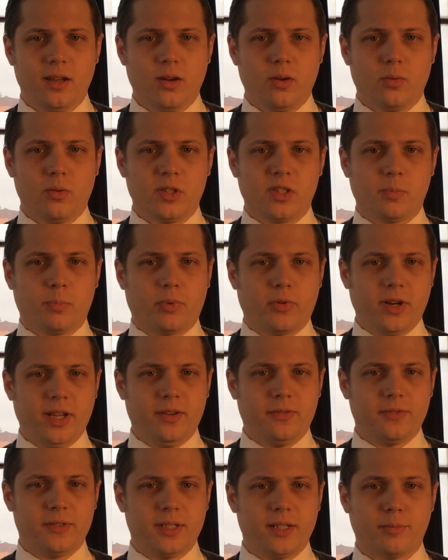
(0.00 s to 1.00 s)
was
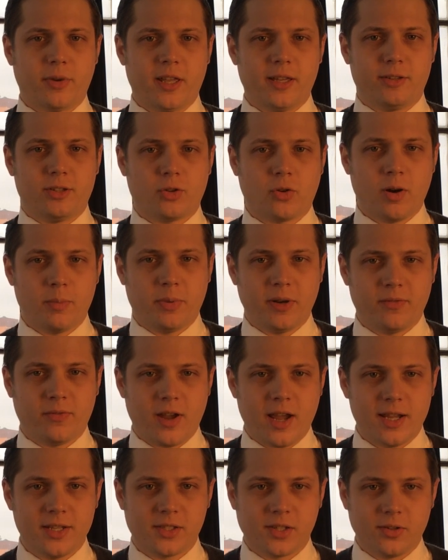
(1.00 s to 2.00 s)
briefed by Trump
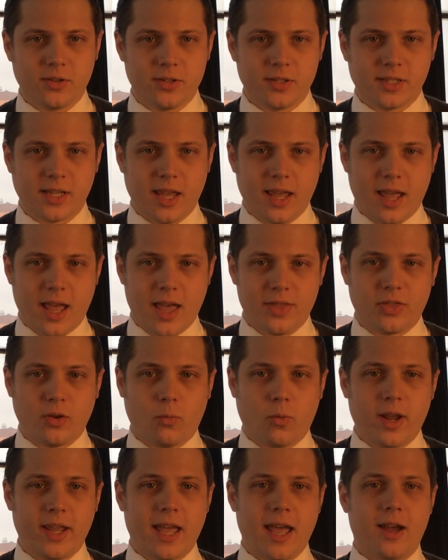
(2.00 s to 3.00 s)
advisors at the
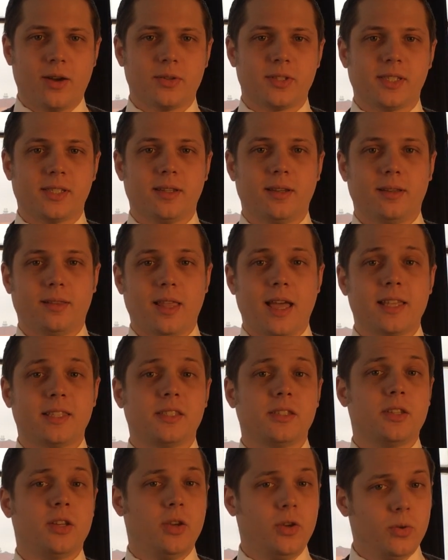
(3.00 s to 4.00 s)
White House
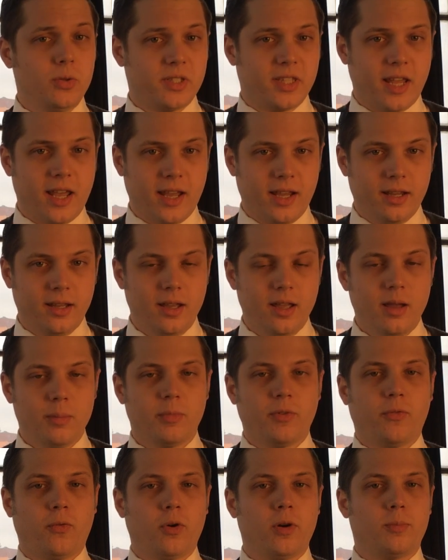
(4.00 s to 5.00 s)
last Tuesday
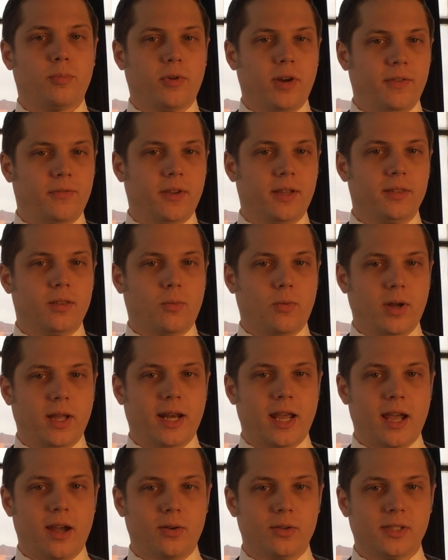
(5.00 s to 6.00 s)
before briefing the White
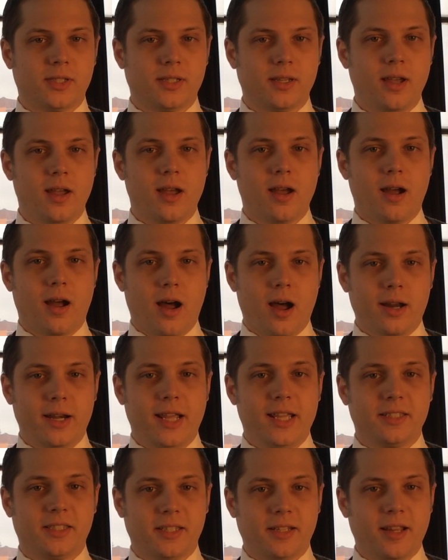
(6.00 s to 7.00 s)
House on
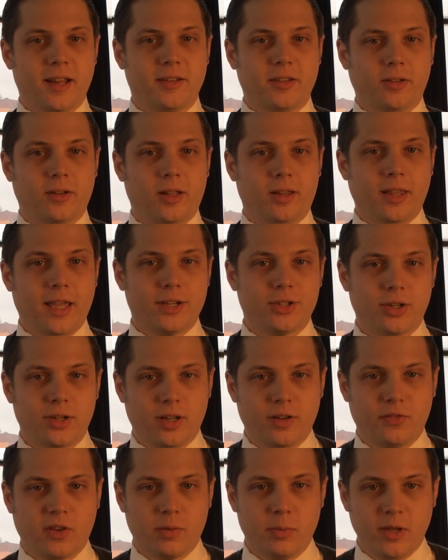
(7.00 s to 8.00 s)
incidental collection
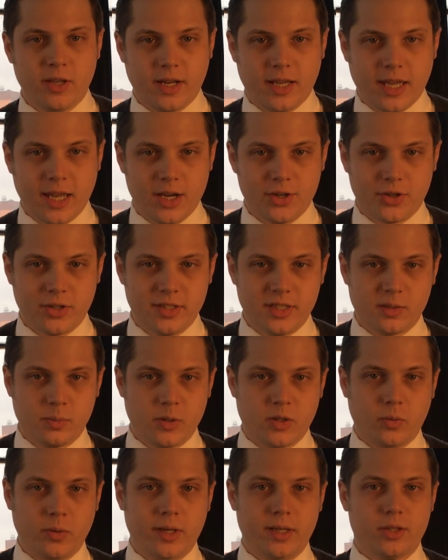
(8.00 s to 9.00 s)
of communications
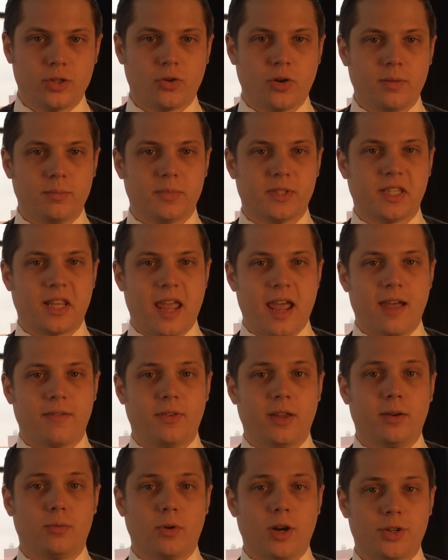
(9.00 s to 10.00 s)
between Trump staff
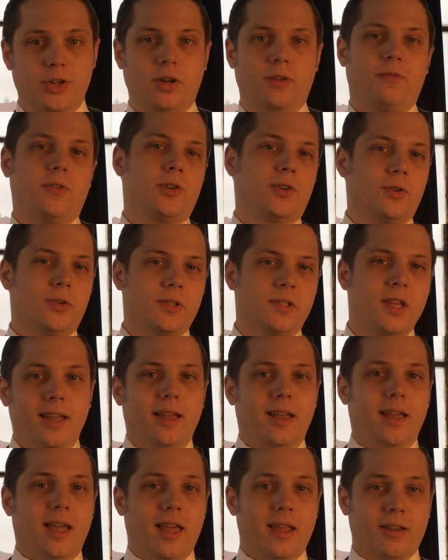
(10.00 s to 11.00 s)
and Russian officials,
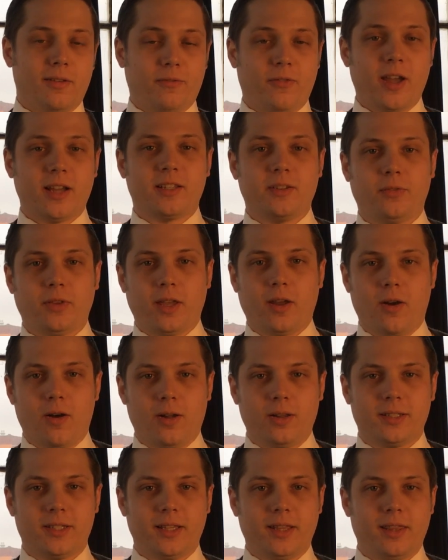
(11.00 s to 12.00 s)
and effectively
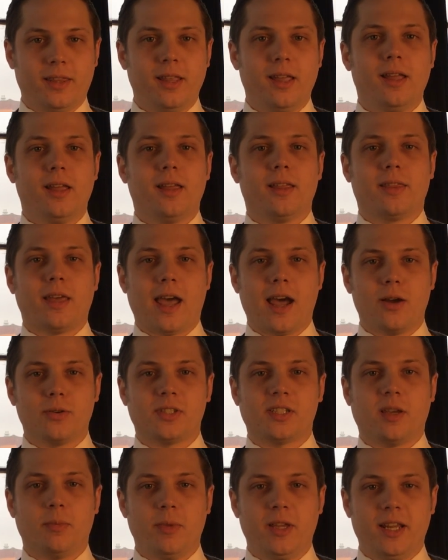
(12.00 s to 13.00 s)
halted the House
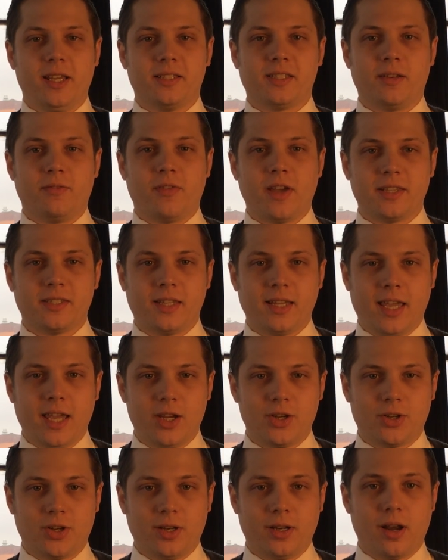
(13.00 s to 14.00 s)
committee's
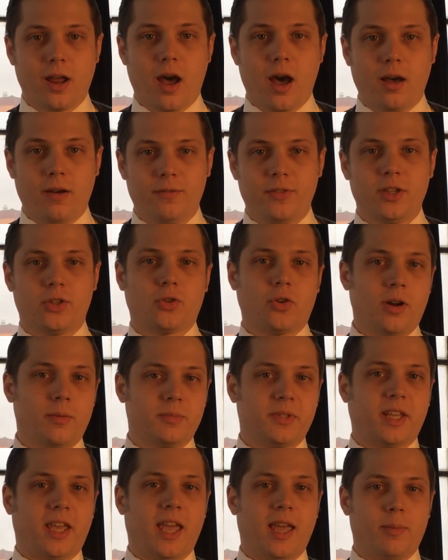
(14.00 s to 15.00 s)
investigation of the
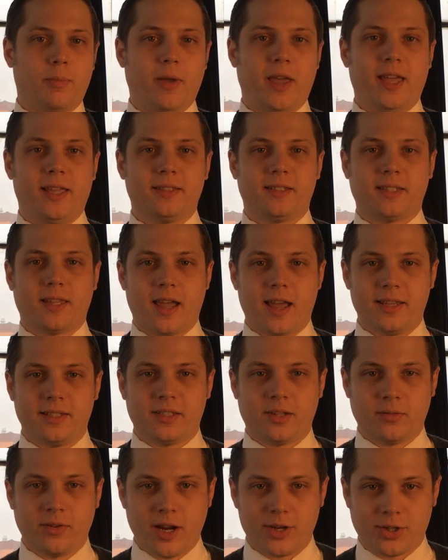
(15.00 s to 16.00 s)
Trump's campaign's ties
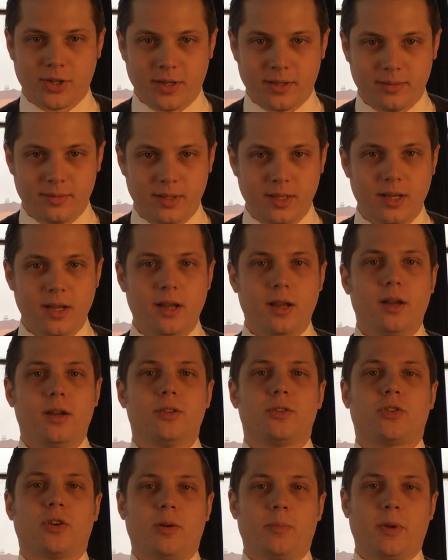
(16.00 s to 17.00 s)
to Russia.
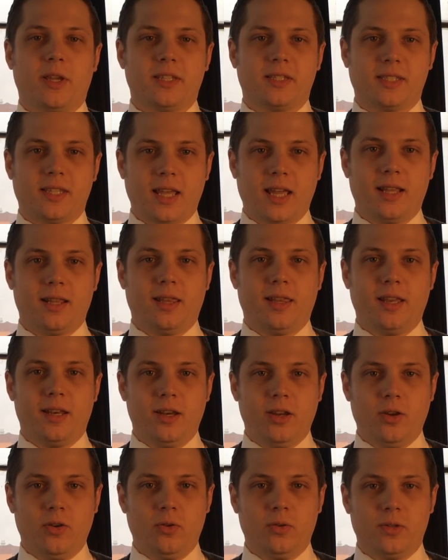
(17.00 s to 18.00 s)
Trump has said the
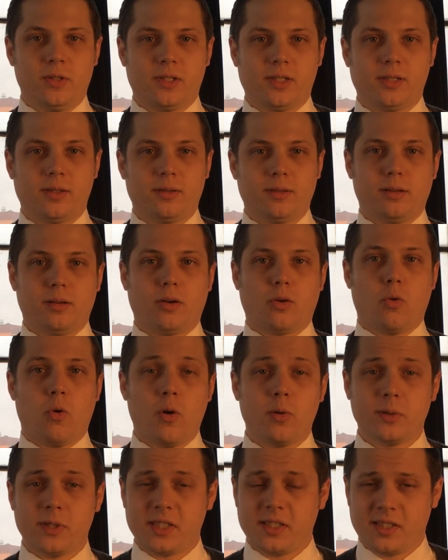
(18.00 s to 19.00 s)
news,
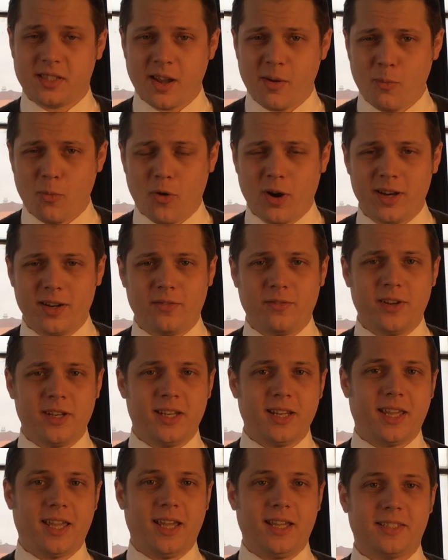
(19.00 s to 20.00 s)
quote, somewhat
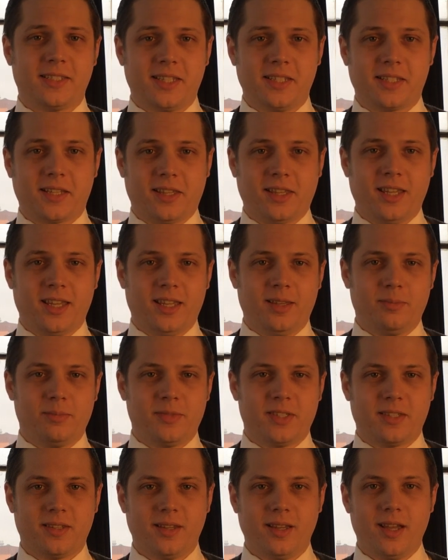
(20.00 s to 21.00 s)
vindicates his
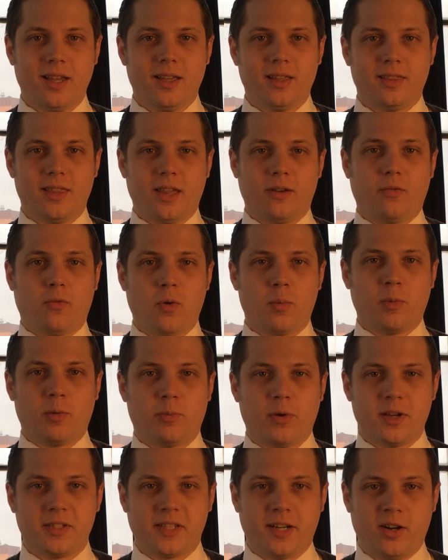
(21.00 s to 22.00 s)
claims that former
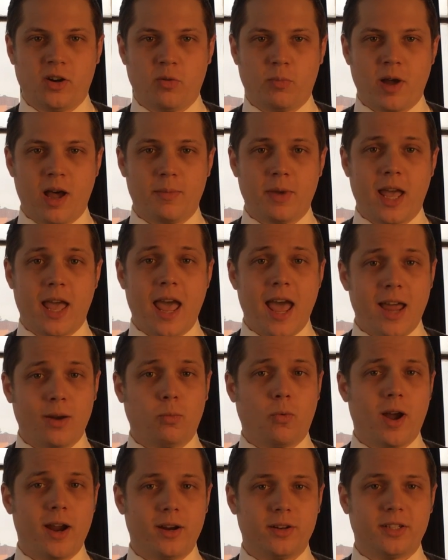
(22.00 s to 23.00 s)
President Obama had
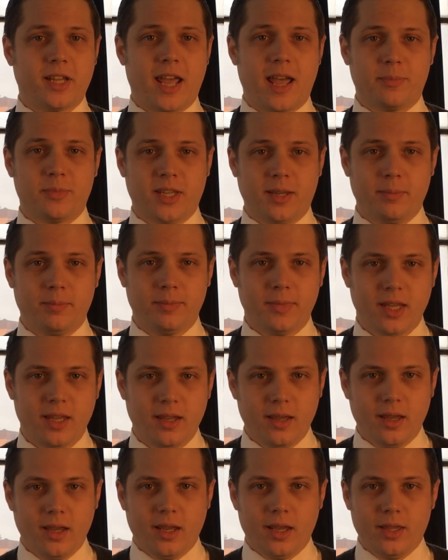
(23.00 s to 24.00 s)
wiretapped him.
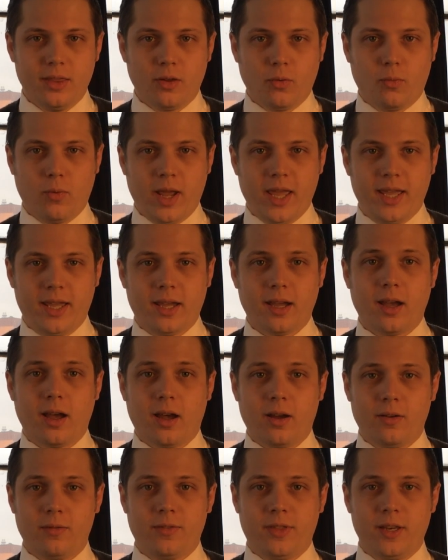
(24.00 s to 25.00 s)
In the wake
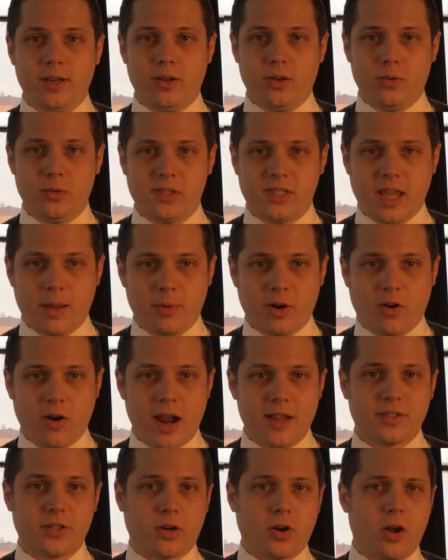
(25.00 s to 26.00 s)
of the news,
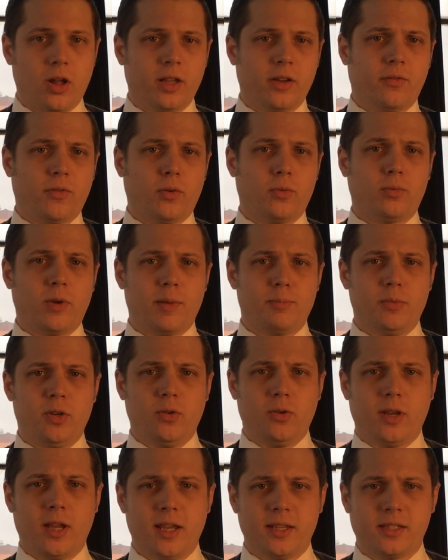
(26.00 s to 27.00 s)
Democrats are calling for Rep.
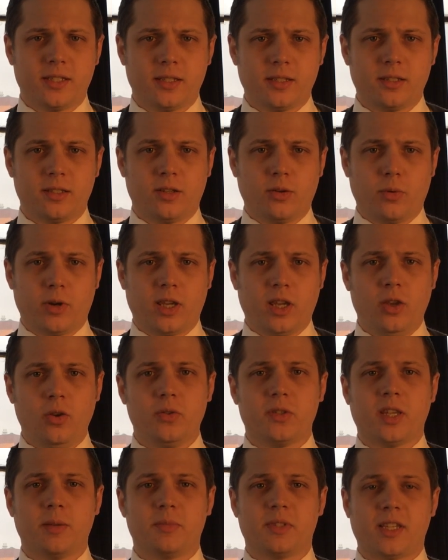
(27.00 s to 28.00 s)
Nunes to
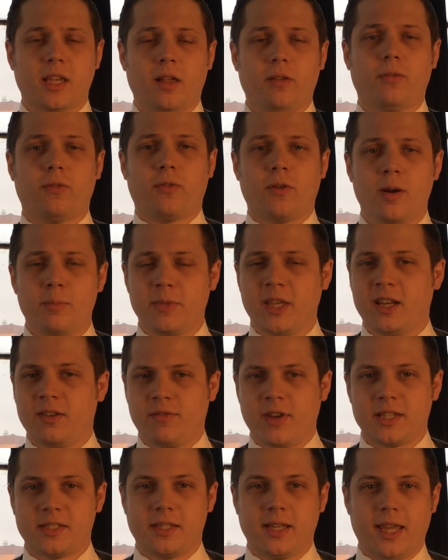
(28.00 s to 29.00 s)
recuse himself from the
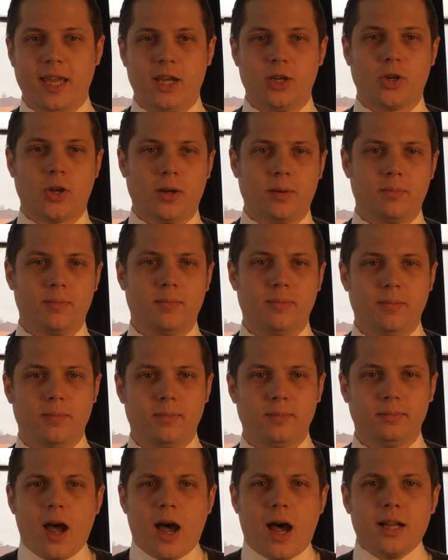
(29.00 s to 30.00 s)
investigation.
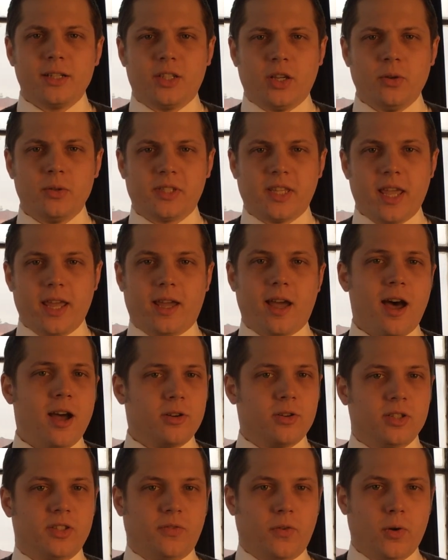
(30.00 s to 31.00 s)
On Tuesday,
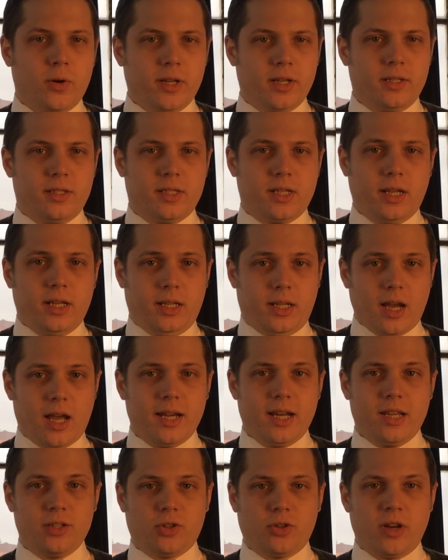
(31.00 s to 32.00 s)
Congress voted to gut
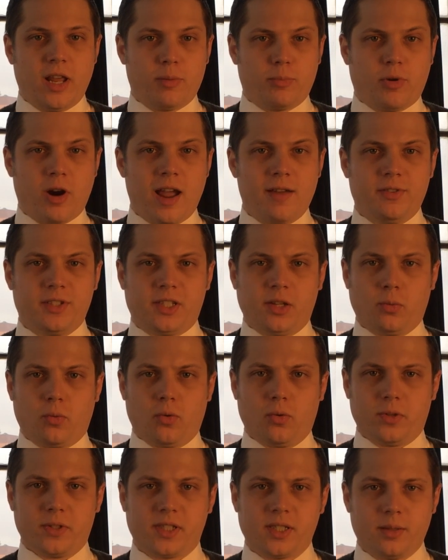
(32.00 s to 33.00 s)
internet privacy
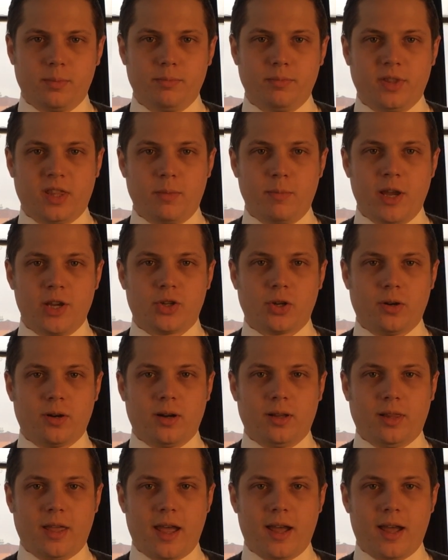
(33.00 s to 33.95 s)
rules. The measure